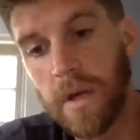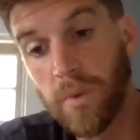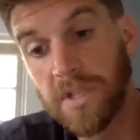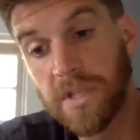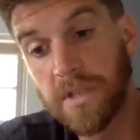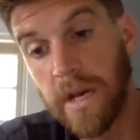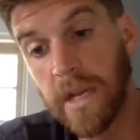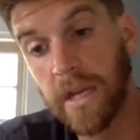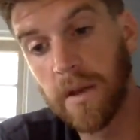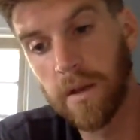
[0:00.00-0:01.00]
I want some
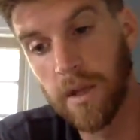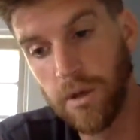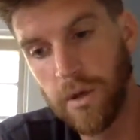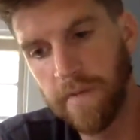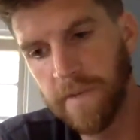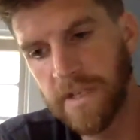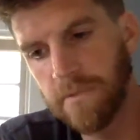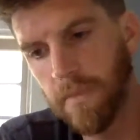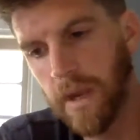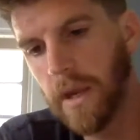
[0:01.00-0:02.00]
money. Can you give me
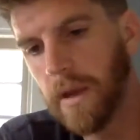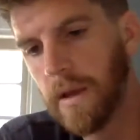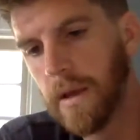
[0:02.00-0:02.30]
some money?"